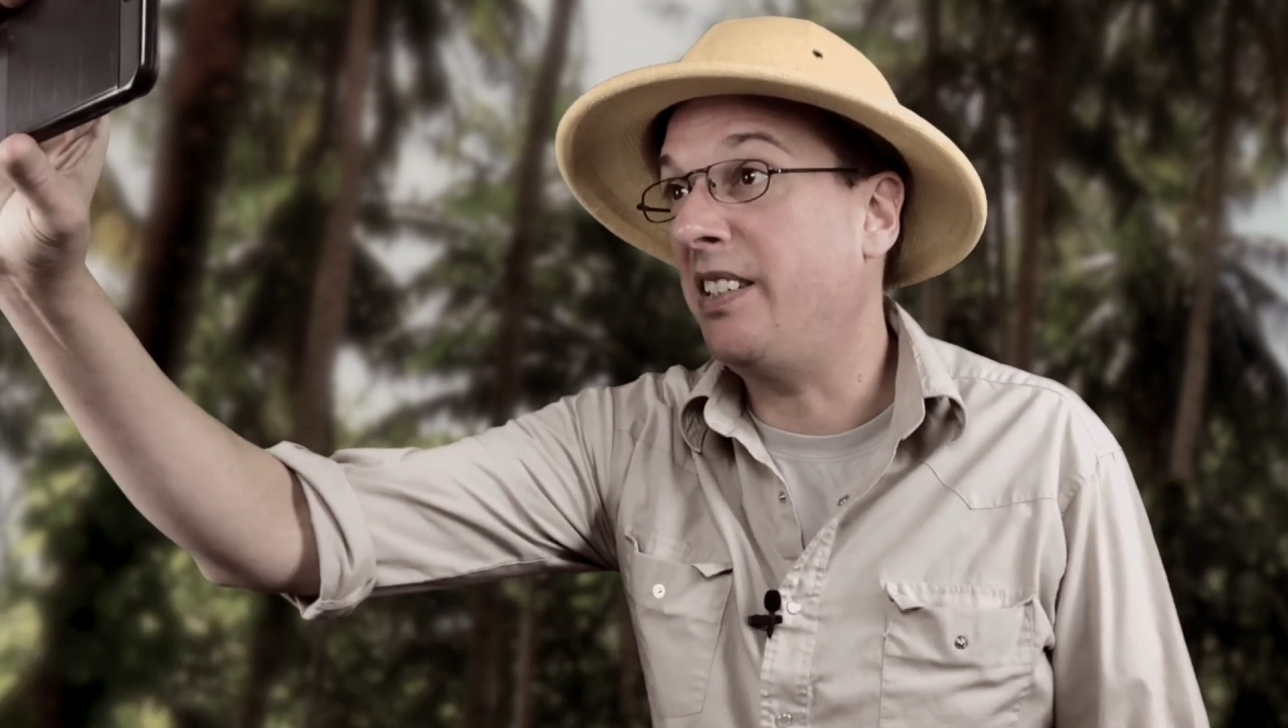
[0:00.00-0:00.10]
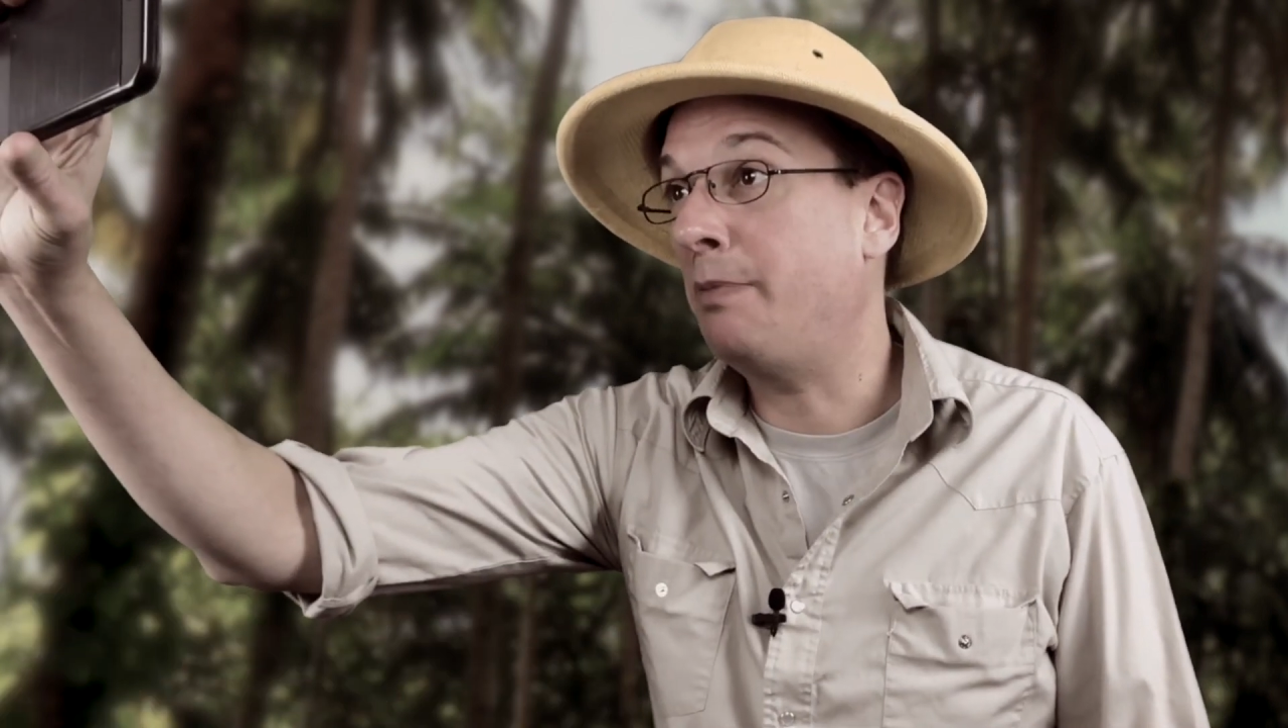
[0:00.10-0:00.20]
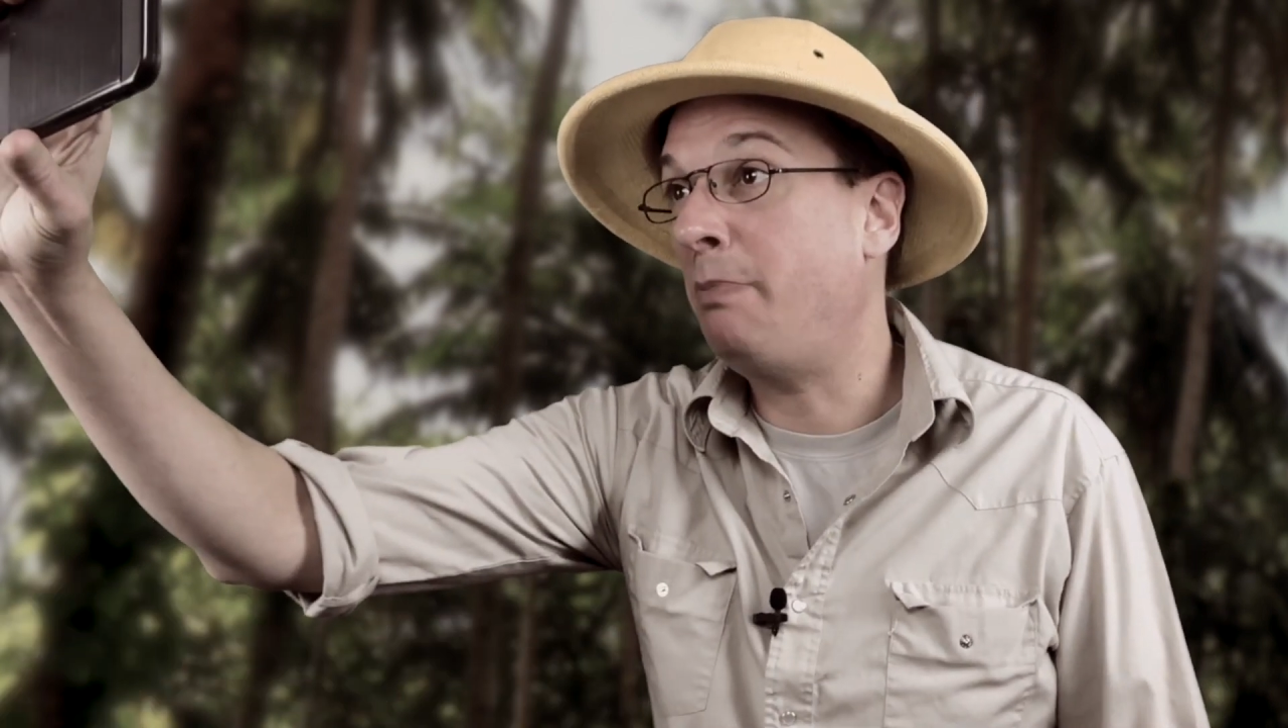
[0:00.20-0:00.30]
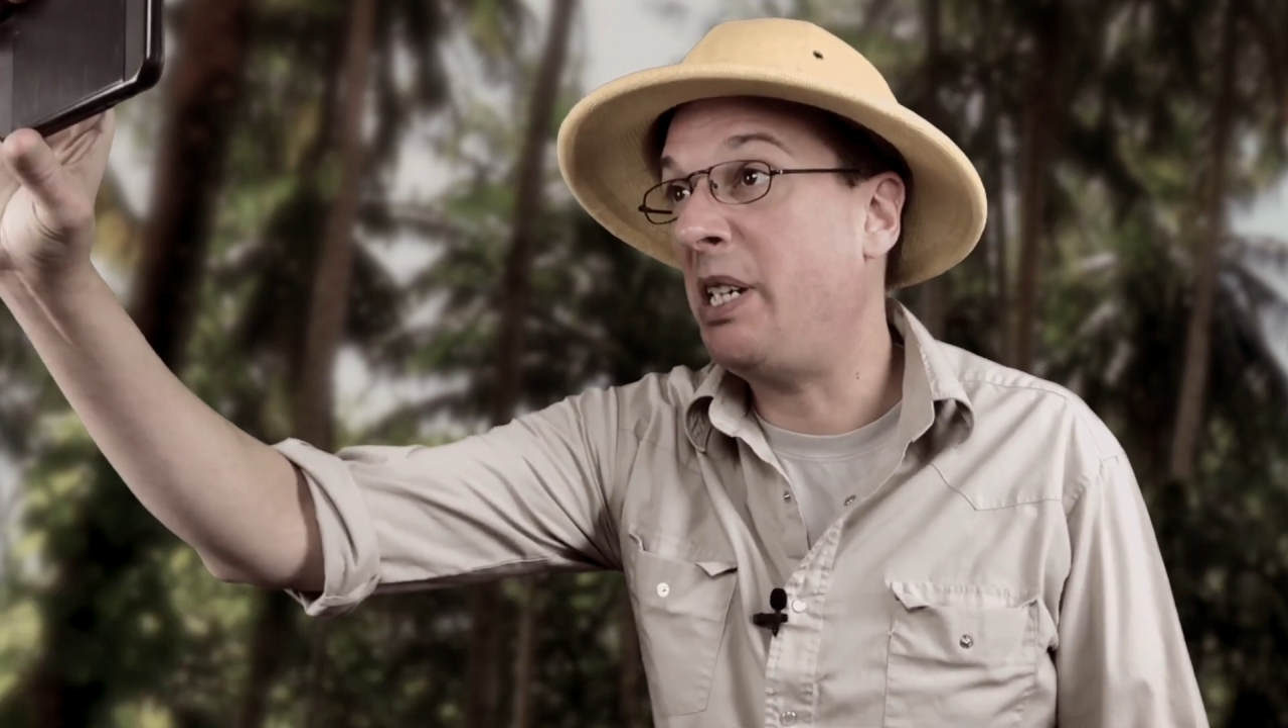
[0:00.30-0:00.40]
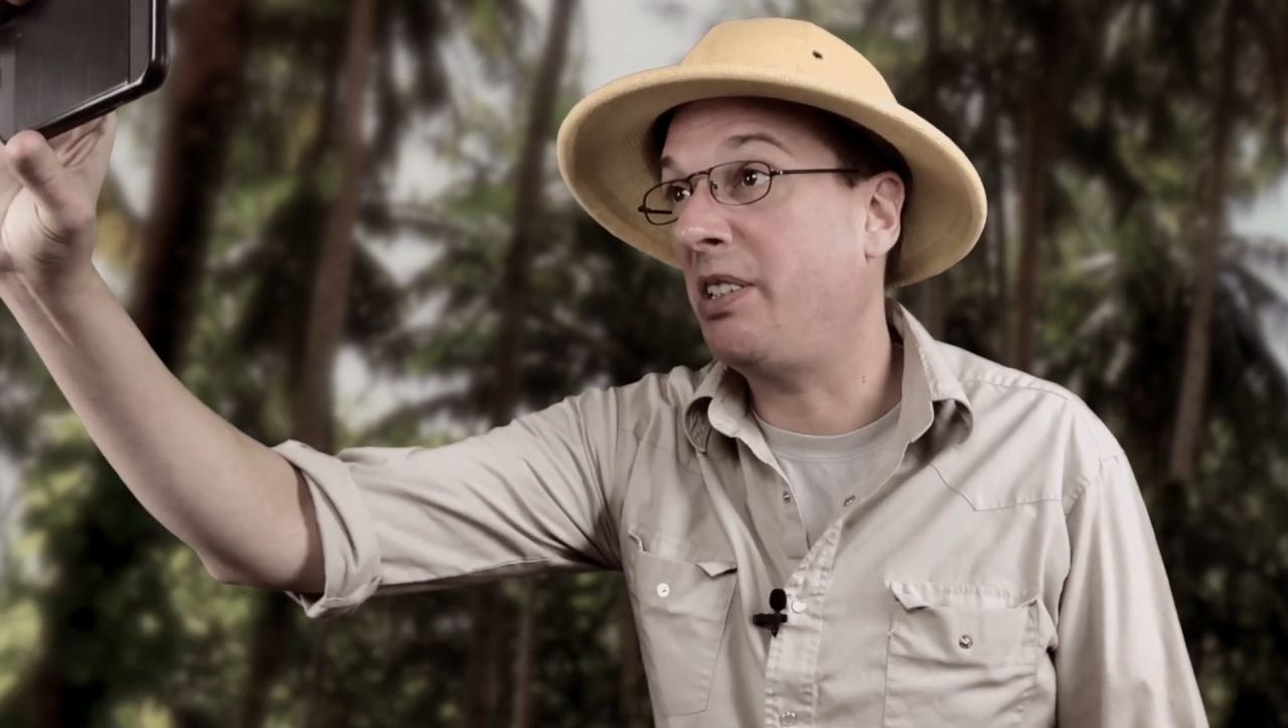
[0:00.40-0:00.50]
the
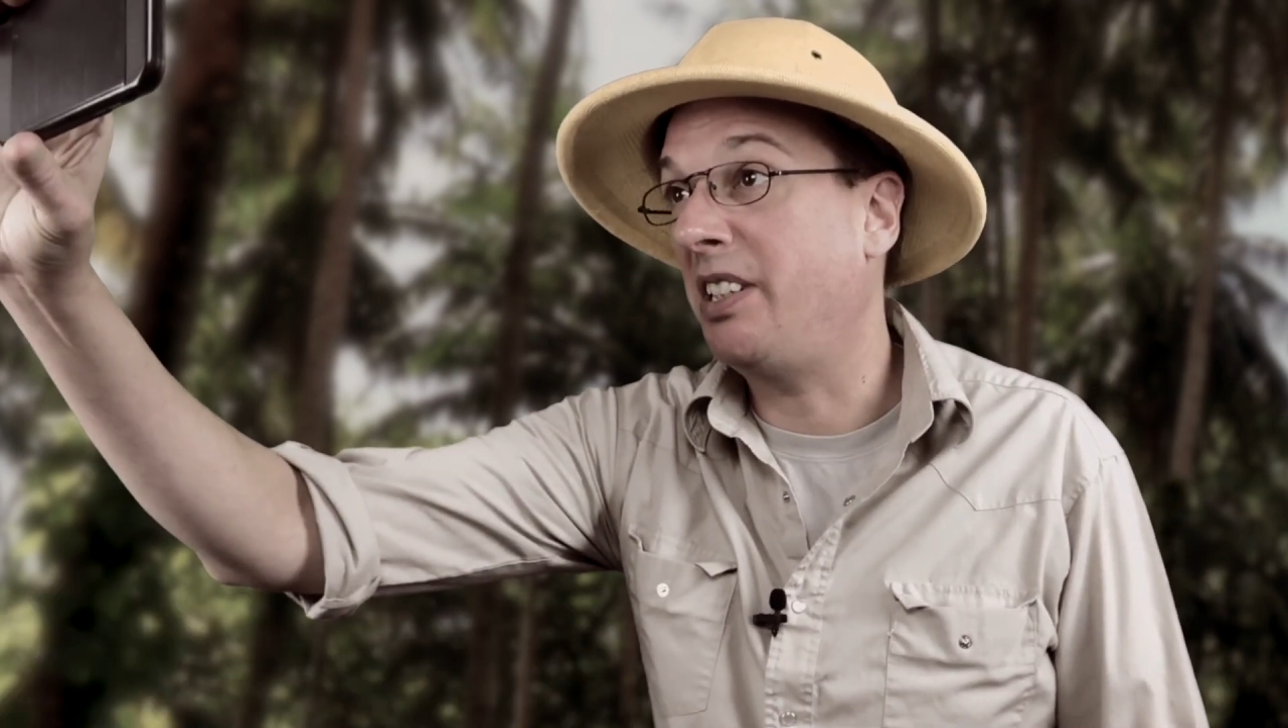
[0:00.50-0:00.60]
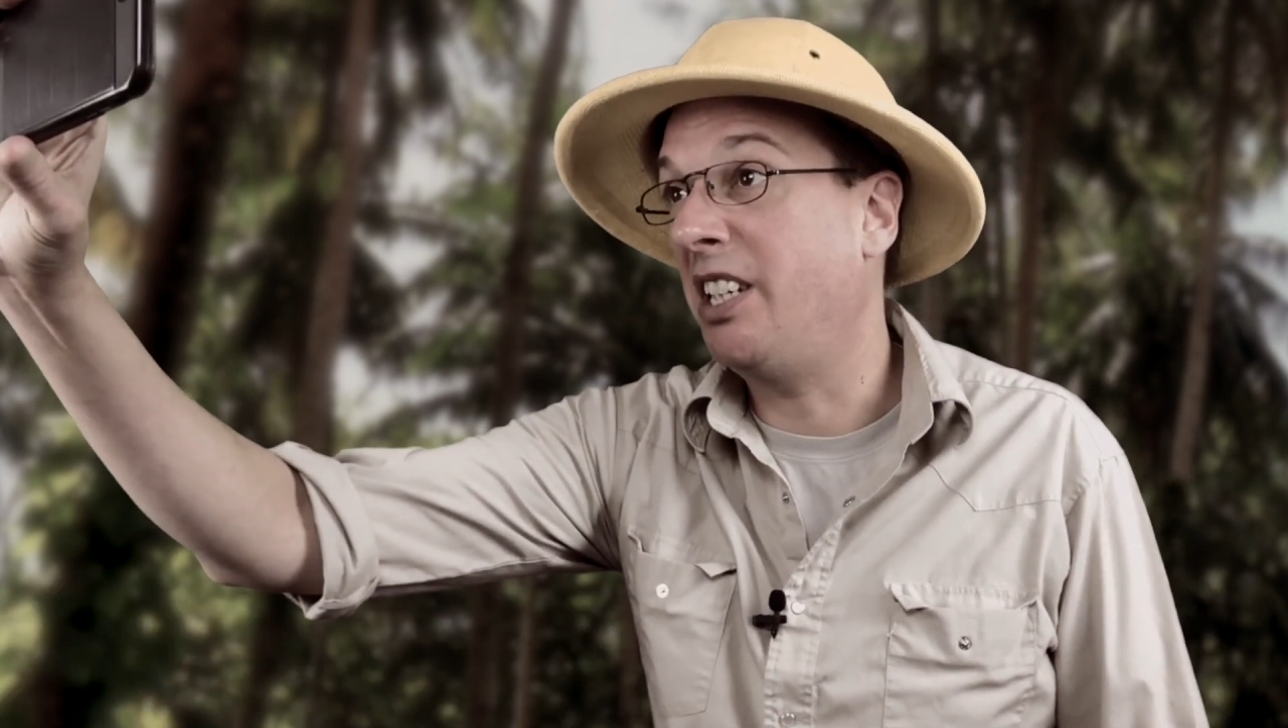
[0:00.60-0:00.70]
special